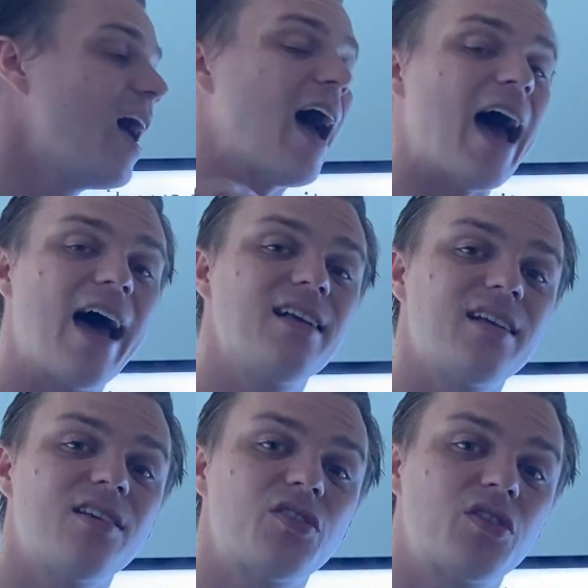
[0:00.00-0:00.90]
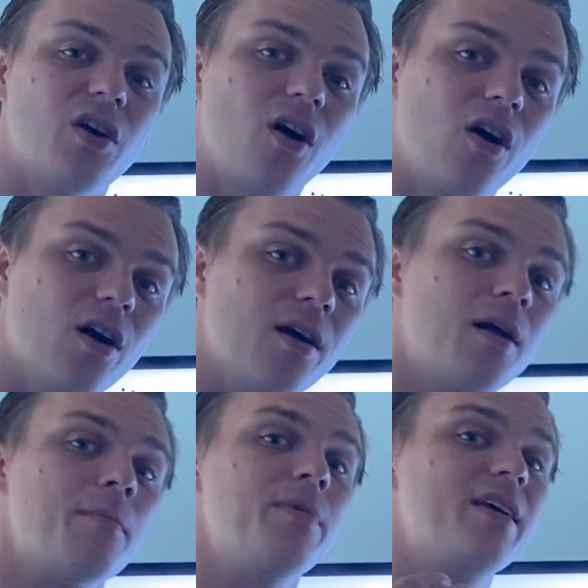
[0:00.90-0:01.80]
As a star
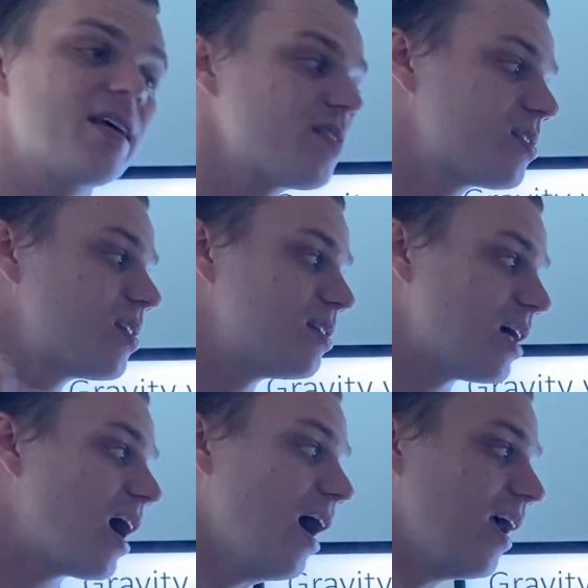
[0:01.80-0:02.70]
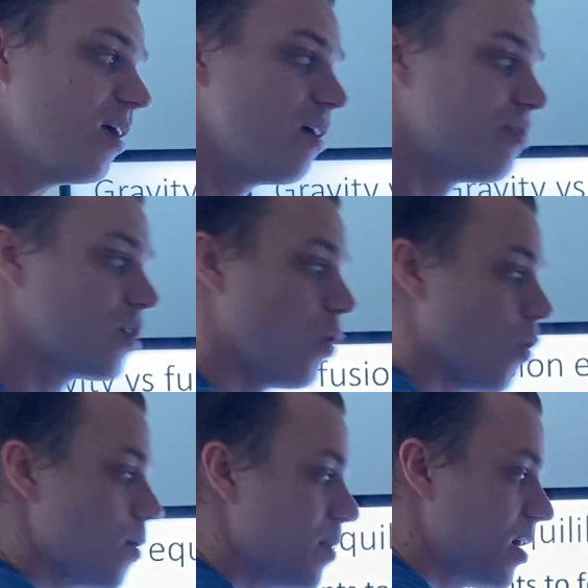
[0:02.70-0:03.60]
begins to die, the
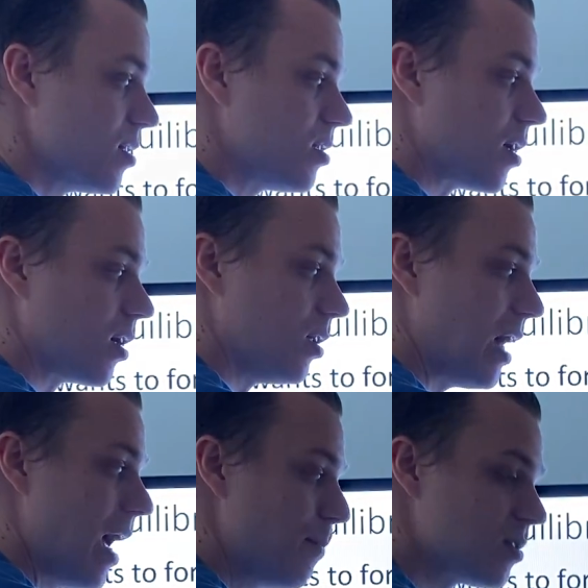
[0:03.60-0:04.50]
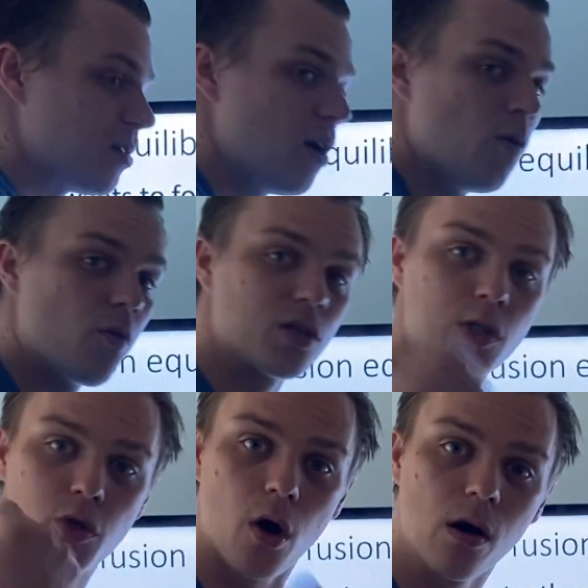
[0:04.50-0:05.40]
core begins to collapse, where
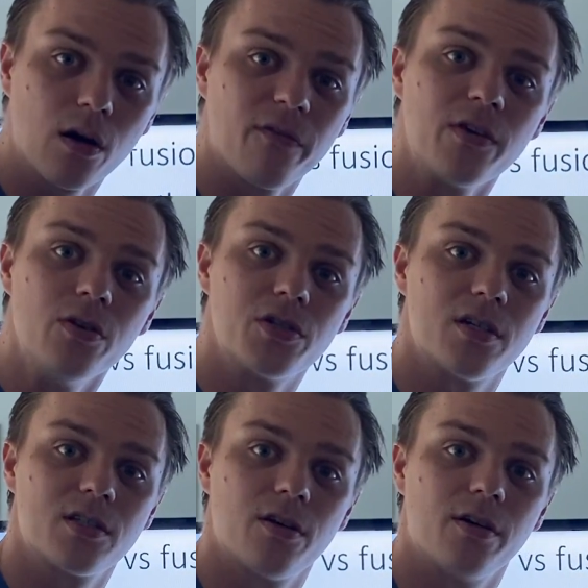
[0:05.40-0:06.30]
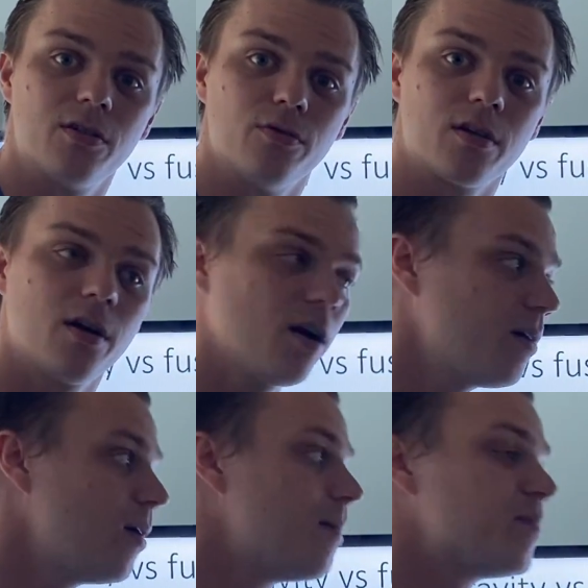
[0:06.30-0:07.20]
stronger fusion is going to occur.